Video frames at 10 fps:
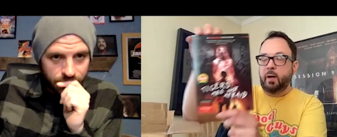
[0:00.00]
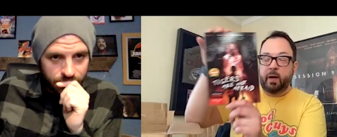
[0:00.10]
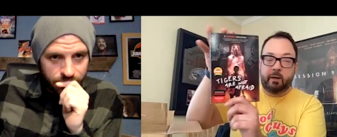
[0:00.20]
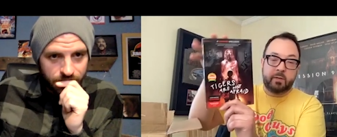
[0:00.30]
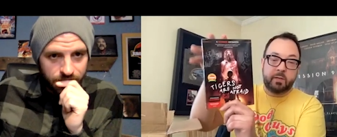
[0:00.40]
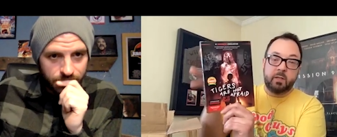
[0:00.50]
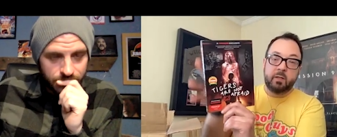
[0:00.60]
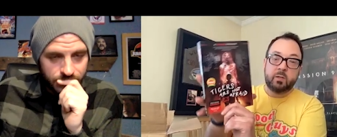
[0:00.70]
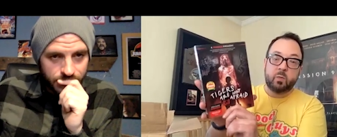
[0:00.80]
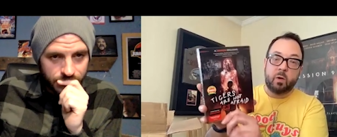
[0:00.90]
Speaker 1: I have seen
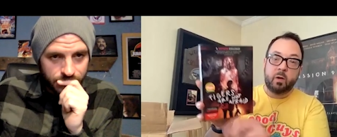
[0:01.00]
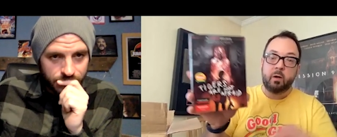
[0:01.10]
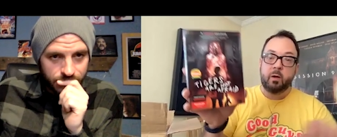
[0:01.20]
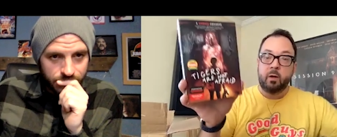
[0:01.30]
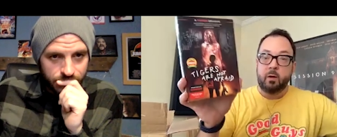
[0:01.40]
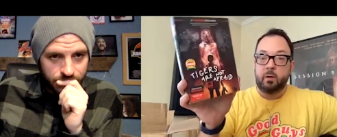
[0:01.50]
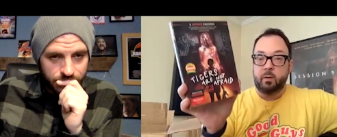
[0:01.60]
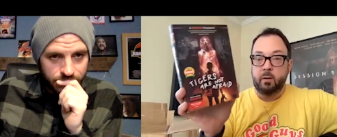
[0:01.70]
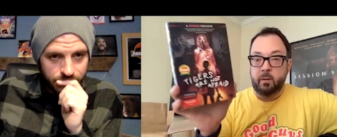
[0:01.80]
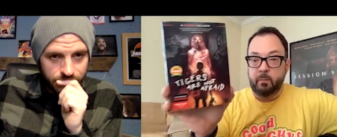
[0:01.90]
this one.
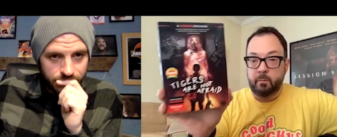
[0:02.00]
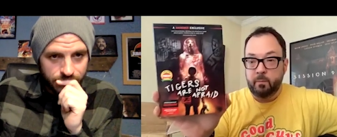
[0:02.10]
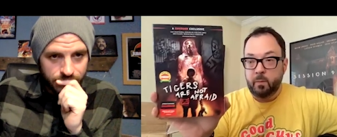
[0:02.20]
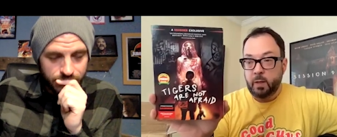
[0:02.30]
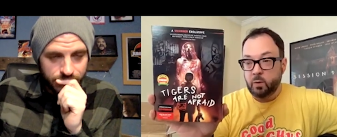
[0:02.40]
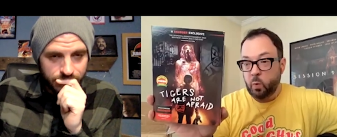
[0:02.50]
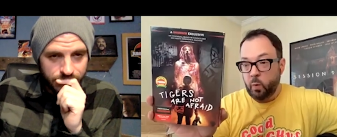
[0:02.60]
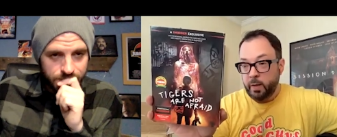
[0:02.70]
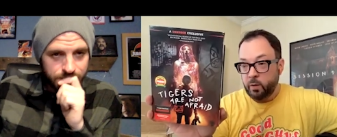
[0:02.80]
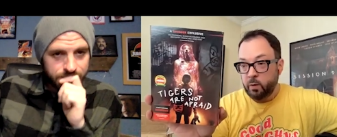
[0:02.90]
Um, it's
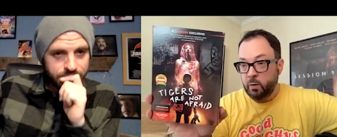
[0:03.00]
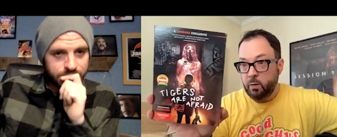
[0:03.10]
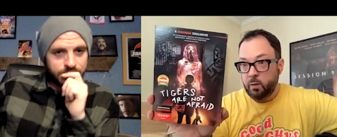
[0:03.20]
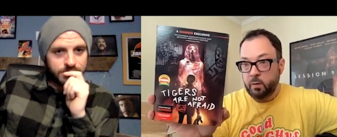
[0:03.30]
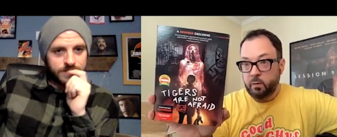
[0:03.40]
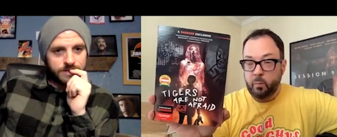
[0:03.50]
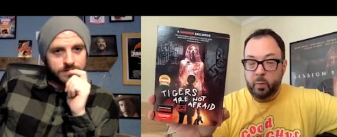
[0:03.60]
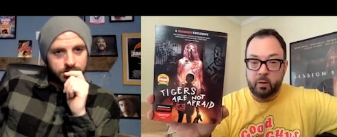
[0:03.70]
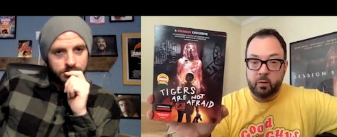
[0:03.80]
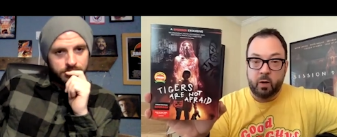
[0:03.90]
quite good. It's a
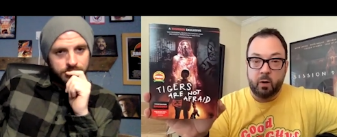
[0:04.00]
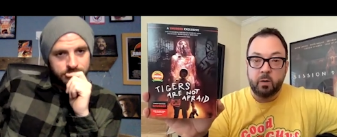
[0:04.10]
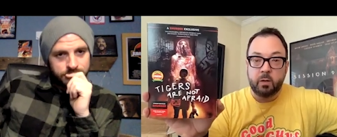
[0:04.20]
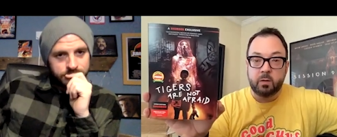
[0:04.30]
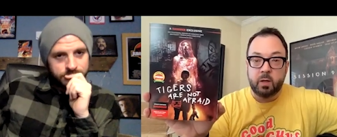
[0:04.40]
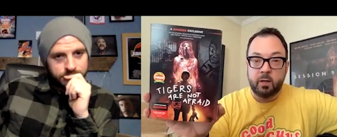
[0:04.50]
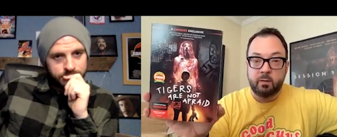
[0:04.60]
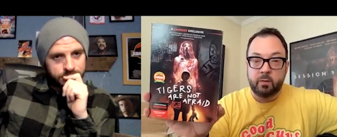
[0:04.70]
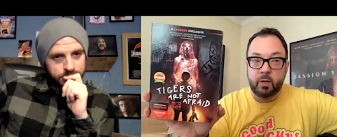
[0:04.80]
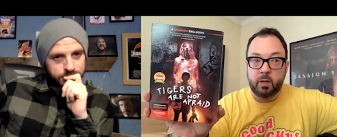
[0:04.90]
bit dark. It's kind
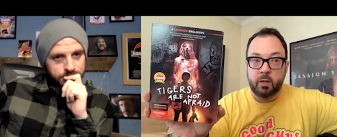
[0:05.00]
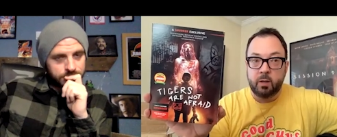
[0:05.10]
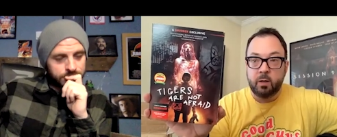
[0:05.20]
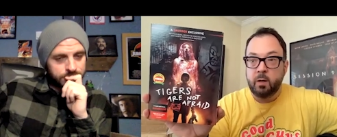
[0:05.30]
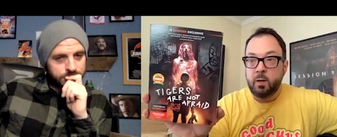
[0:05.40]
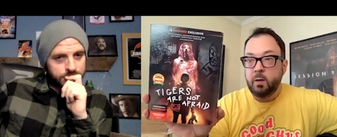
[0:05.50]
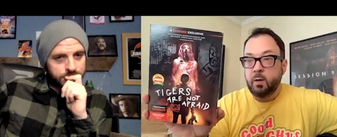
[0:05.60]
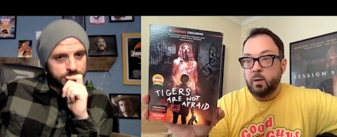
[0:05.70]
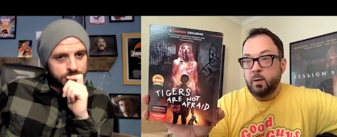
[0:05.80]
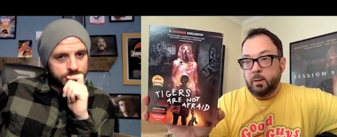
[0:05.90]
of like I uh,
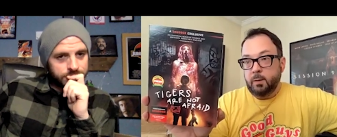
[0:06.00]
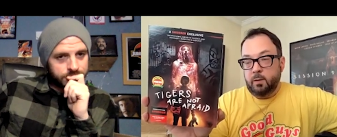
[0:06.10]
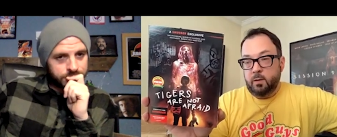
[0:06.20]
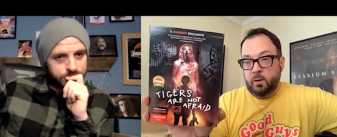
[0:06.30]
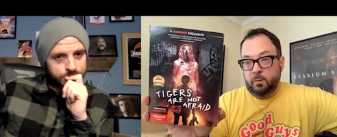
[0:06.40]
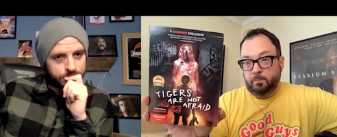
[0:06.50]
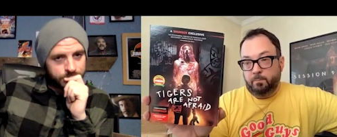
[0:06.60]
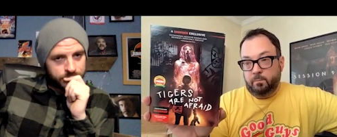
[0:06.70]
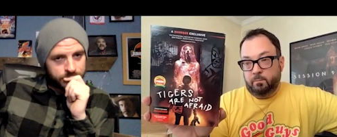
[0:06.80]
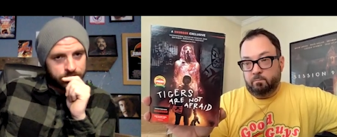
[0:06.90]
a, a
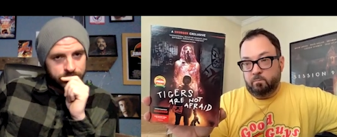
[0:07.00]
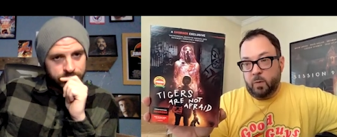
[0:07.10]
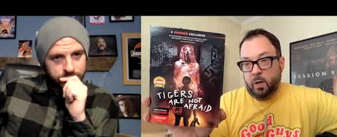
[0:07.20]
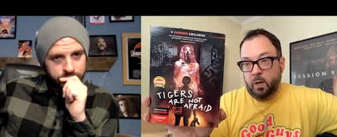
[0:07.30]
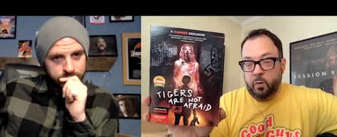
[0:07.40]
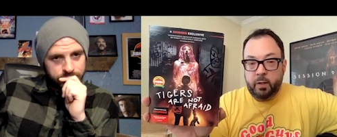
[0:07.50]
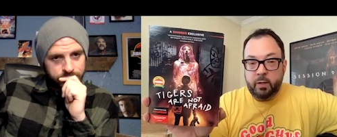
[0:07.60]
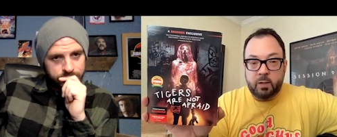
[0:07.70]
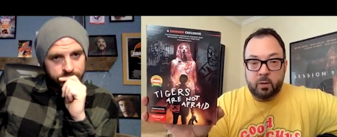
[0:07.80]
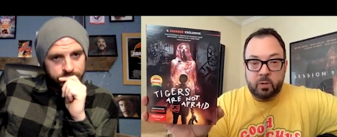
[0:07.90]
I don't know. I
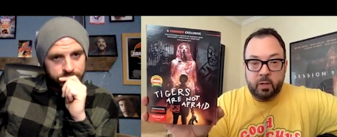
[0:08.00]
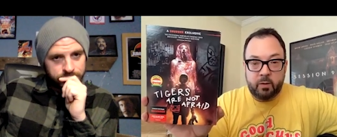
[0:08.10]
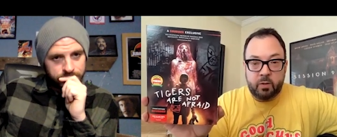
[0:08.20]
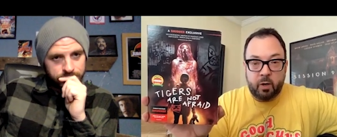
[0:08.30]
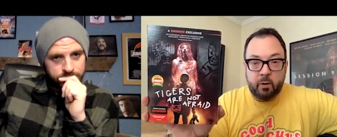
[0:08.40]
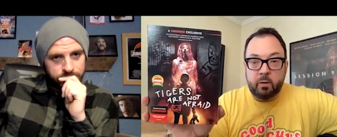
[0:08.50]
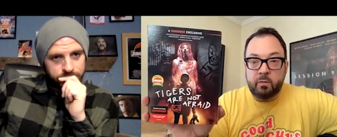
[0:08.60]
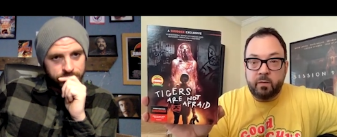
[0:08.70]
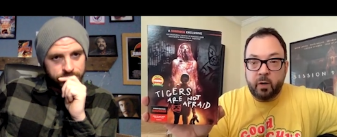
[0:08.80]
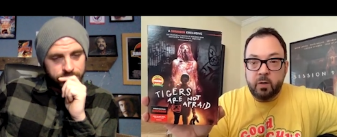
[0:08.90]
guess I would say a dark
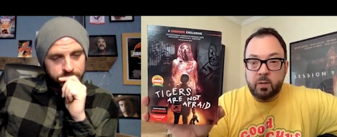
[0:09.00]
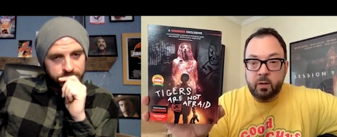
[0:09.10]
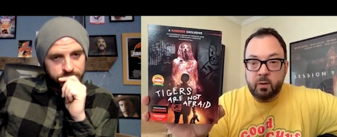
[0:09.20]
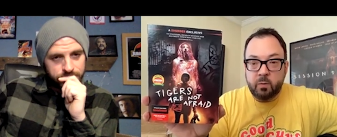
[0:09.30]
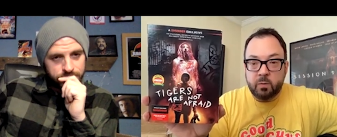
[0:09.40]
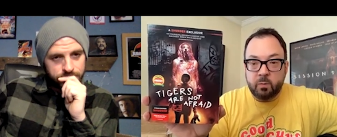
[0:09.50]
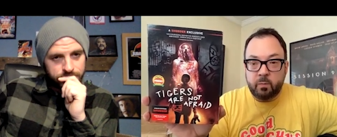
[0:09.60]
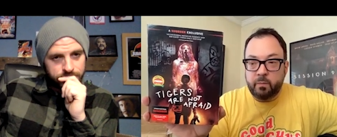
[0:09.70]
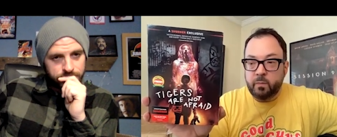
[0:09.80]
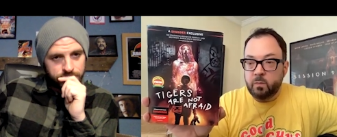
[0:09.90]
fairy tale with
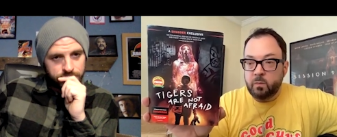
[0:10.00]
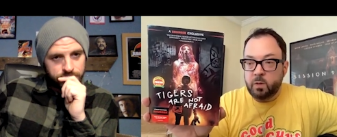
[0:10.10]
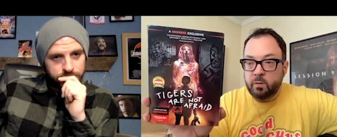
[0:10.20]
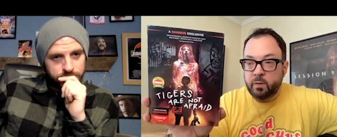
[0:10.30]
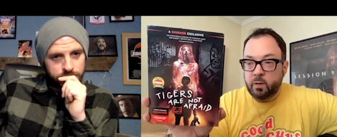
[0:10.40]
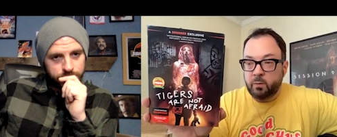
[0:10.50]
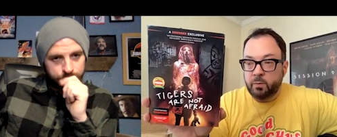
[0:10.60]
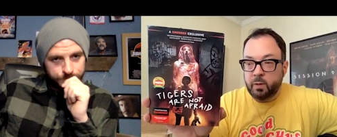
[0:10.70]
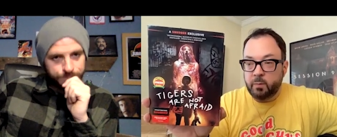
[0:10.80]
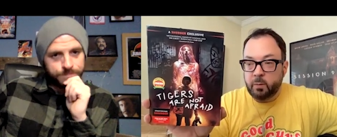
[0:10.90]
some difficult
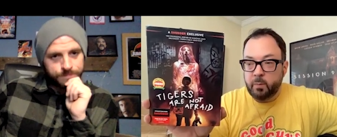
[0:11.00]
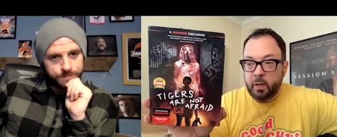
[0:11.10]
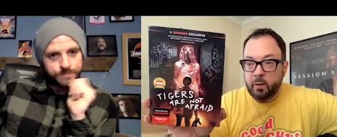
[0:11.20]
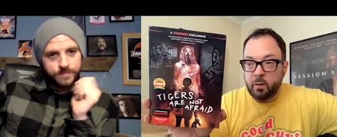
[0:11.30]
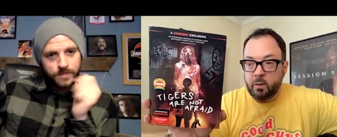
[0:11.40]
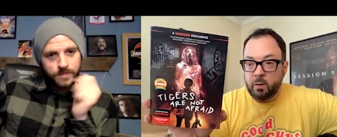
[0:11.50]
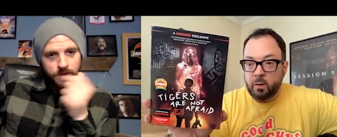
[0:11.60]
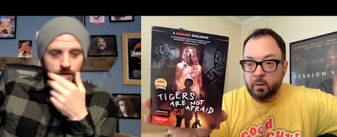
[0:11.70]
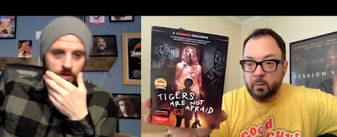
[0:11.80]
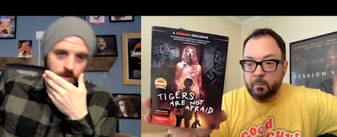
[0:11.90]
subject matter,
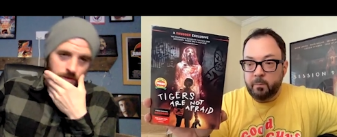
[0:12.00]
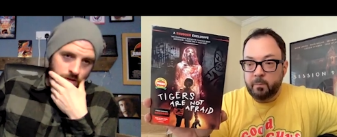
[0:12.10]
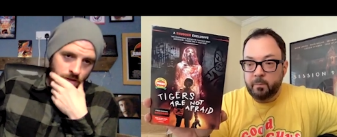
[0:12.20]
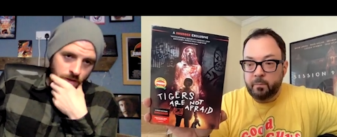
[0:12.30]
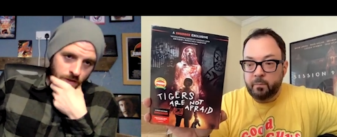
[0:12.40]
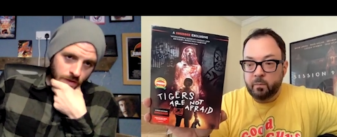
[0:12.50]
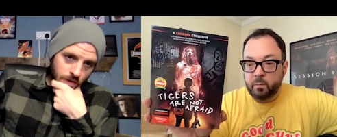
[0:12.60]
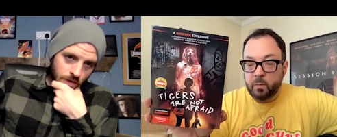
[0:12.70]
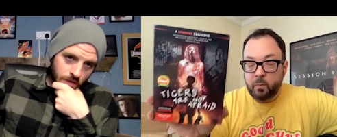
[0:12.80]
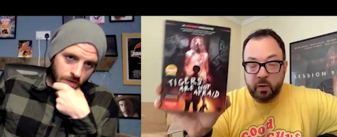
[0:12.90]
um,
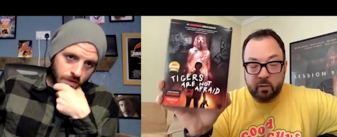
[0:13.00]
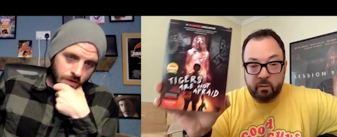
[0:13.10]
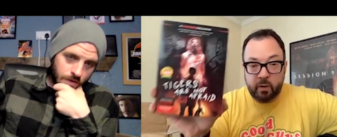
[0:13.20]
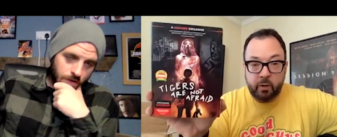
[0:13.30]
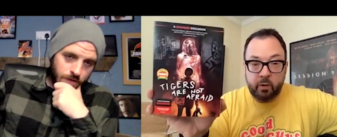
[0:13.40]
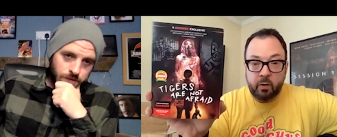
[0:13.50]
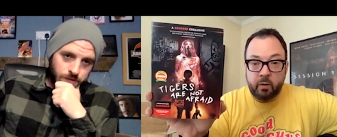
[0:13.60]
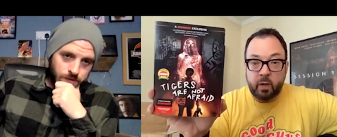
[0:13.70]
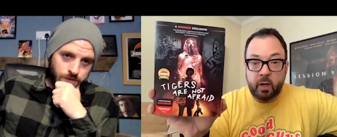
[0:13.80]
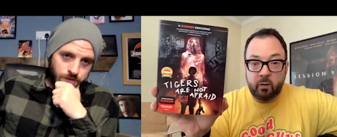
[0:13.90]
but it's very good.
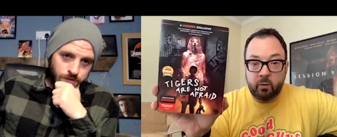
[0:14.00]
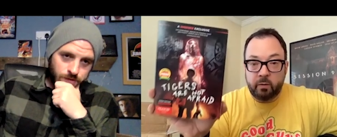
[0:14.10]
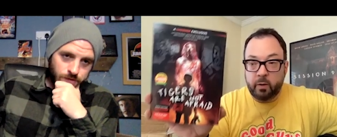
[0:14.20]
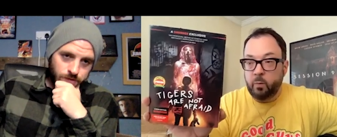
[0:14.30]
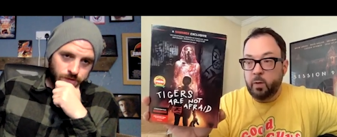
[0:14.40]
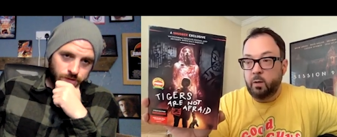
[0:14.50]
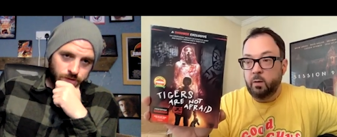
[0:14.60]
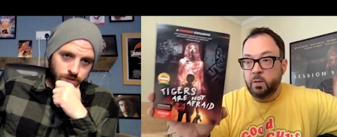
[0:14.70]
It's handled very well.